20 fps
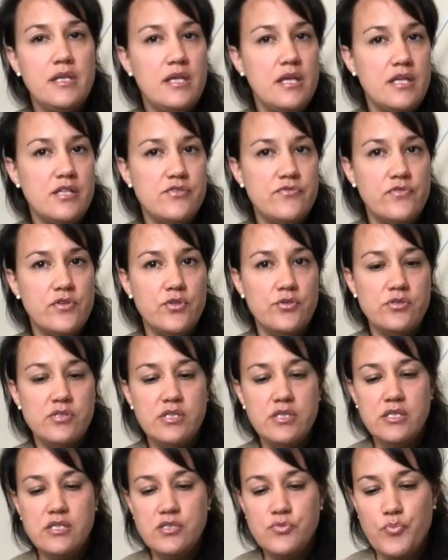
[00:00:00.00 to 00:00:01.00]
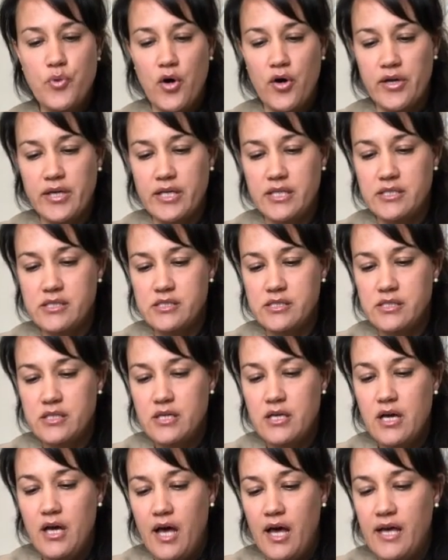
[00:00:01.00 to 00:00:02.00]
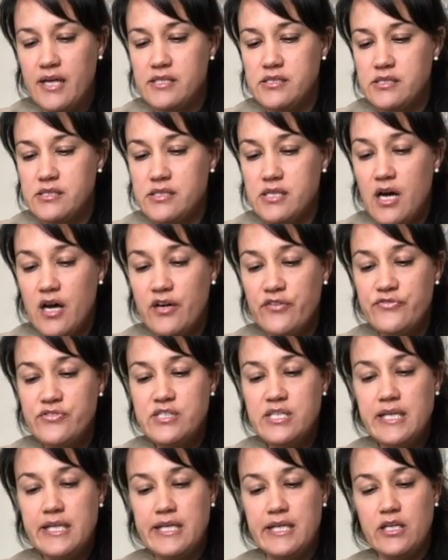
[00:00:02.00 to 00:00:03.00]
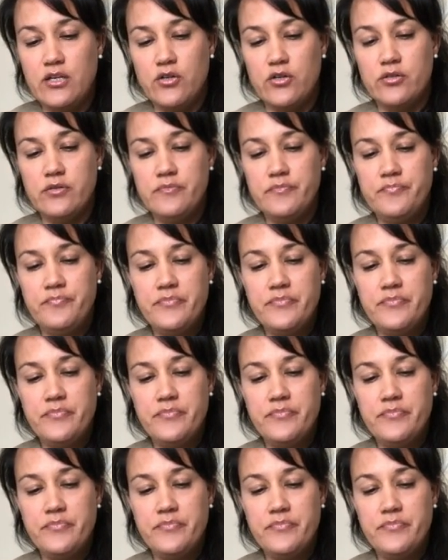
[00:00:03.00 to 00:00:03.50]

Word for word: his flute in his pocket, a staff to lean on,